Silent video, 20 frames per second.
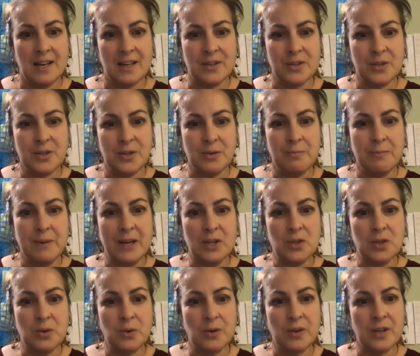to make
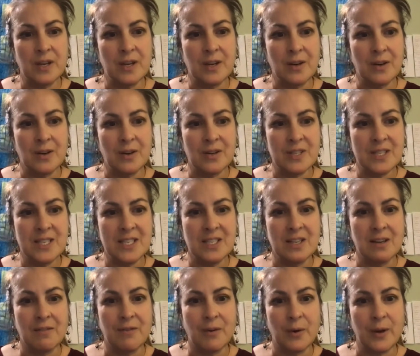sure that you're
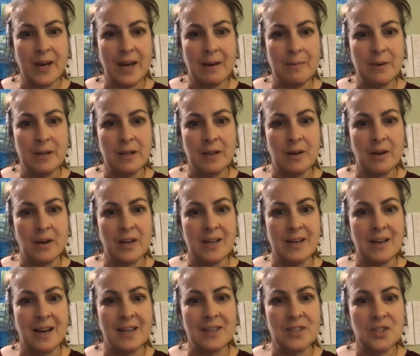teaching vocabulary,
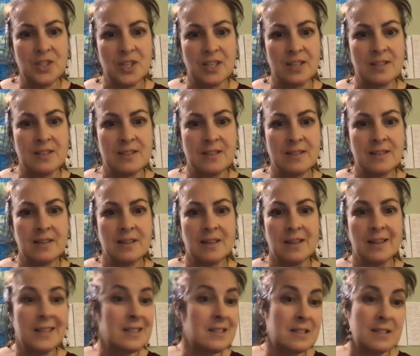not just
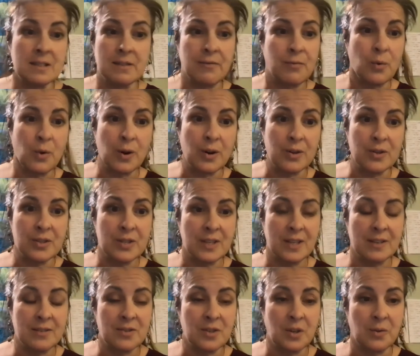lists of words
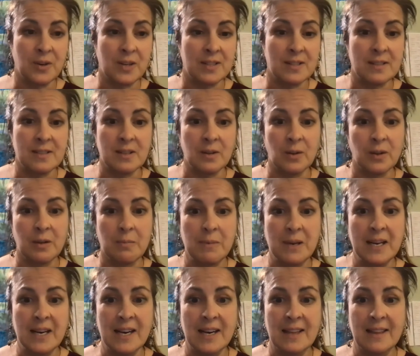that don't necessarily
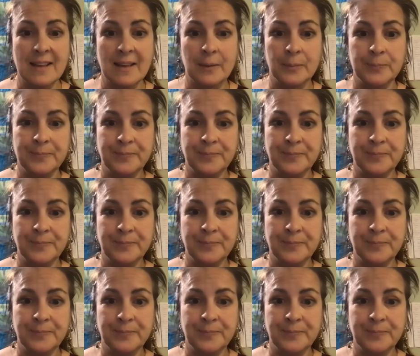mean anything.